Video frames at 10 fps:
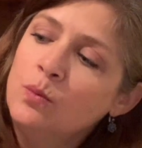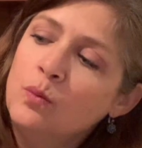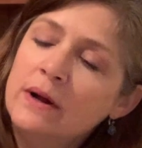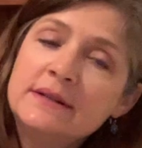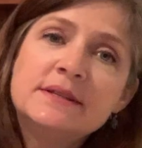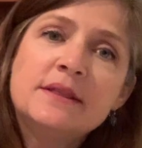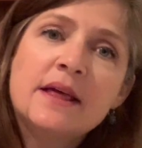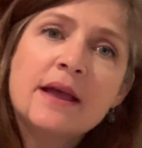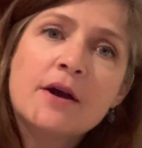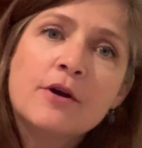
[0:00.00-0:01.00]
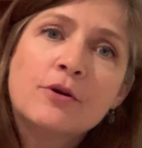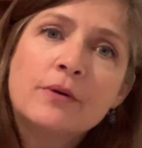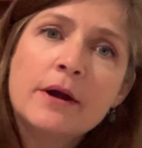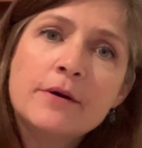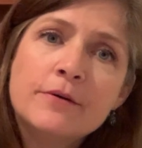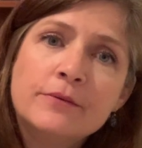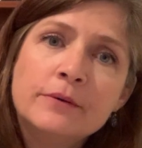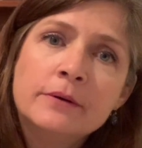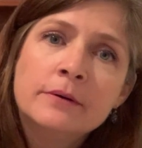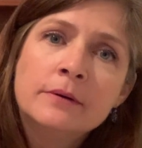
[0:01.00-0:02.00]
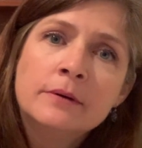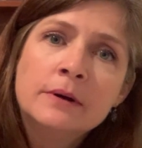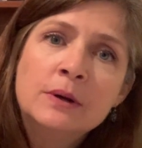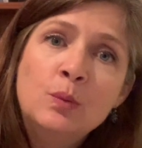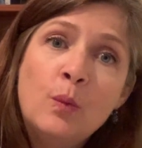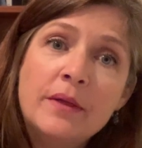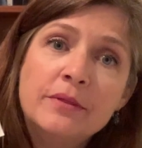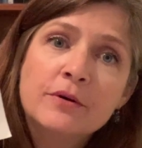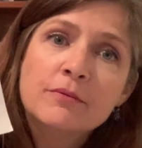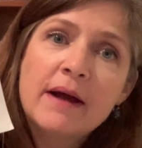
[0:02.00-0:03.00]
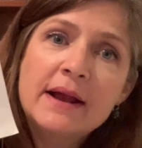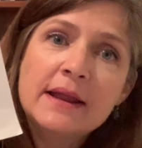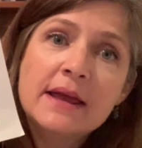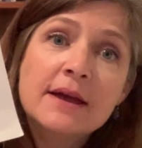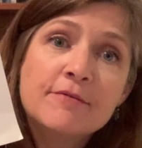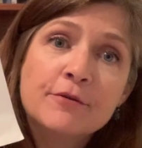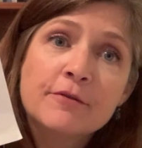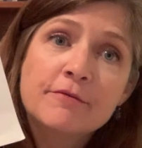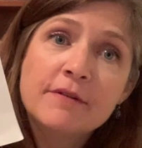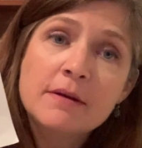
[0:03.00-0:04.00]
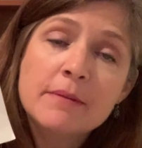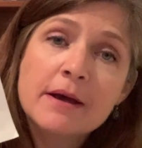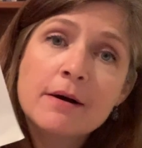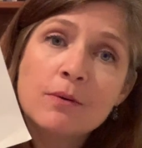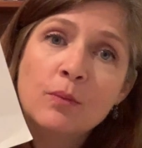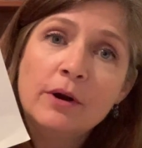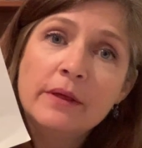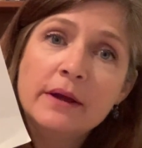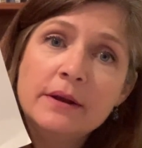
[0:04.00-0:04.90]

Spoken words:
once they are grown, when they're ready, if they're a female, what do?